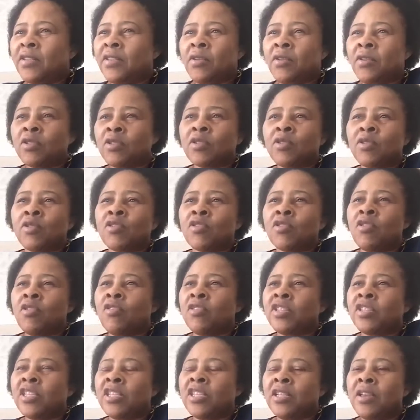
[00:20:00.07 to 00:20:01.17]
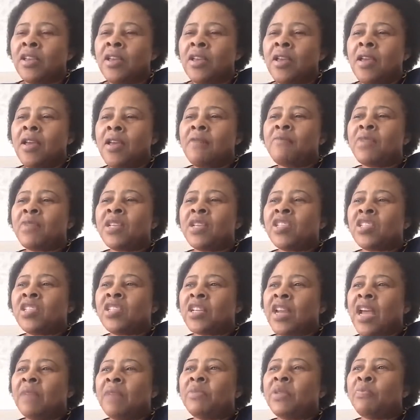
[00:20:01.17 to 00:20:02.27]
or sociology
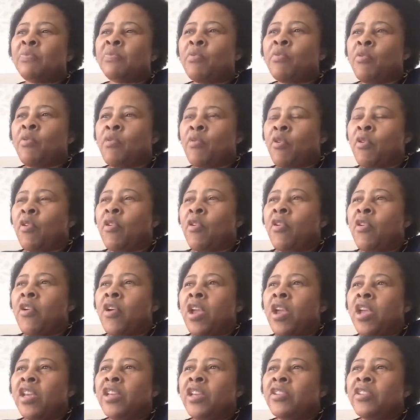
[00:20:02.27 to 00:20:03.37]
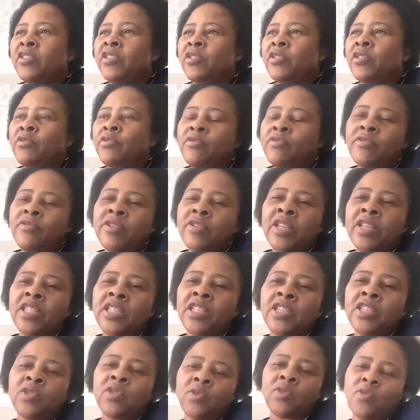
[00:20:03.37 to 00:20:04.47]
prescribed book into
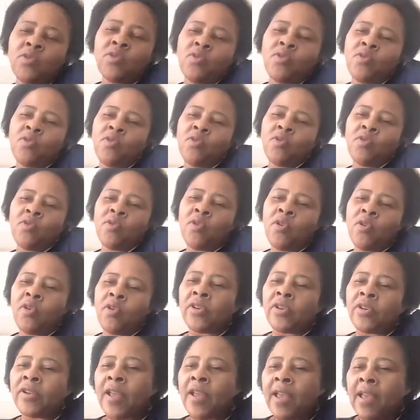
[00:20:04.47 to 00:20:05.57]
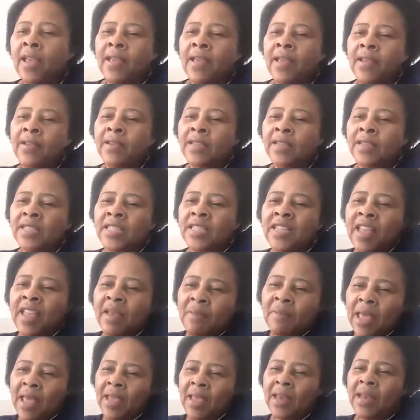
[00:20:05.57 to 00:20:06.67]
IsiZulu or
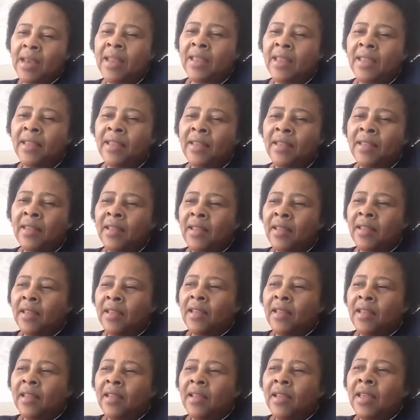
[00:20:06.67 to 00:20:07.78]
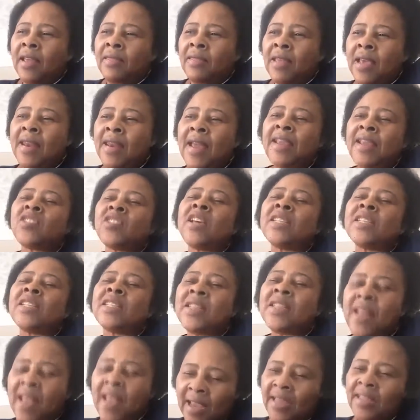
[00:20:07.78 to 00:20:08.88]
IsiNdebele. And then I
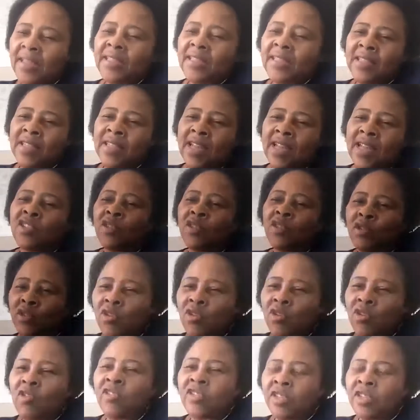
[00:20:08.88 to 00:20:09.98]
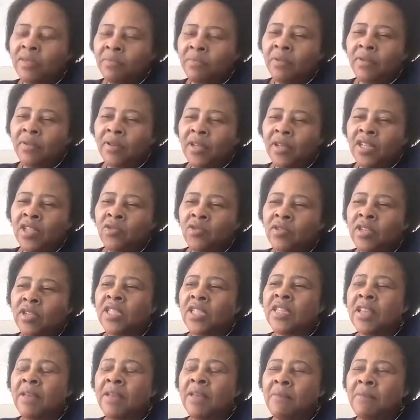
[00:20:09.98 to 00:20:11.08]
translate that sociology book into
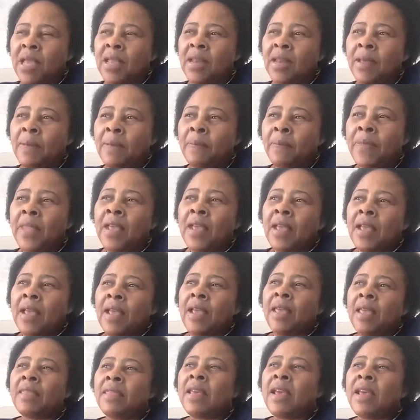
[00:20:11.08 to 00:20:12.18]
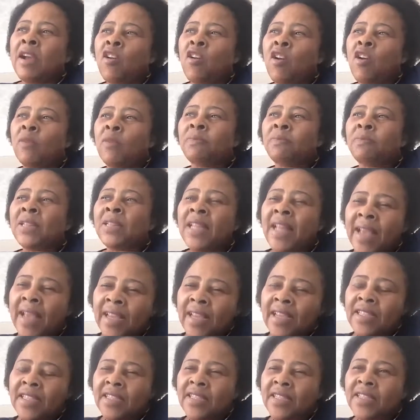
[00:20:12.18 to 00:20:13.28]
IsiNdebele. The
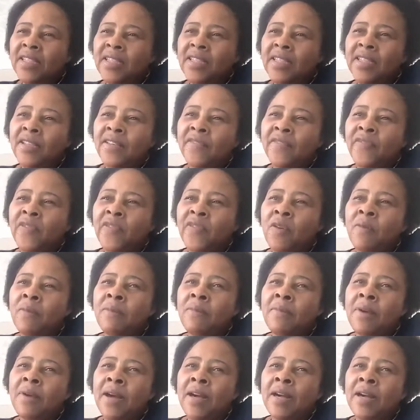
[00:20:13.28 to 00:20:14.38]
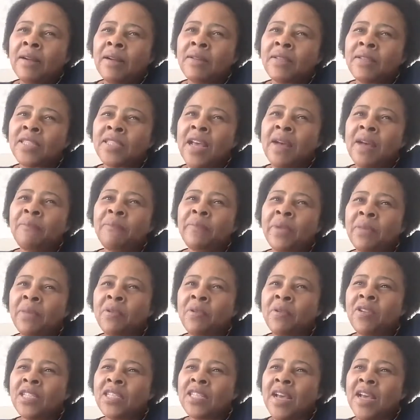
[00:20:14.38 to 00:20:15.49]
complaint from some
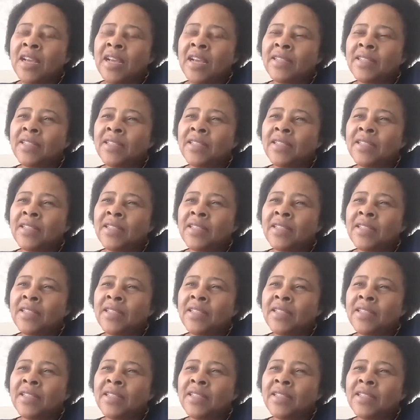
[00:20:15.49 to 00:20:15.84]
people is that